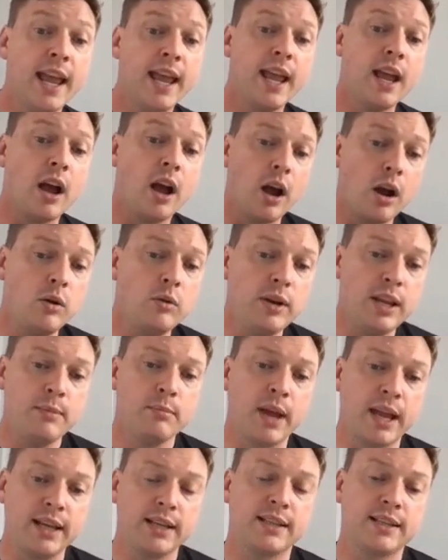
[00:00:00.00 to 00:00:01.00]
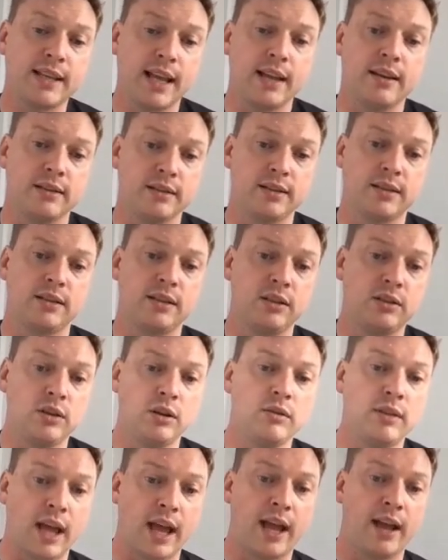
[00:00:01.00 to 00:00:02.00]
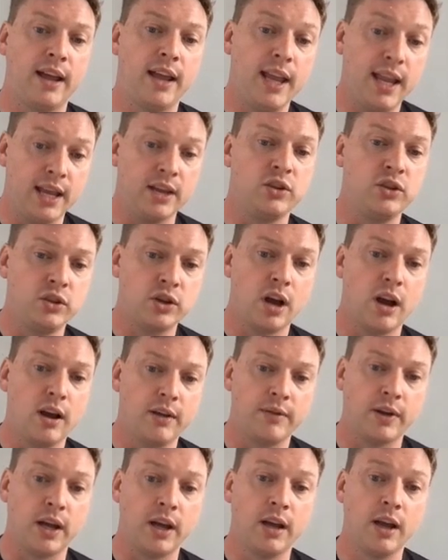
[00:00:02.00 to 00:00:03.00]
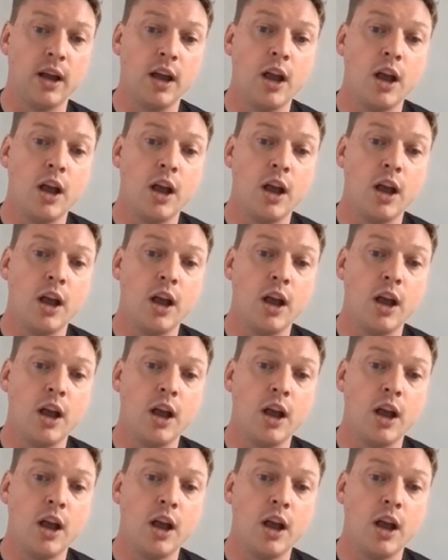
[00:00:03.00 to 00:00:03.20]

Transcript: It only makes sense to do that in Java.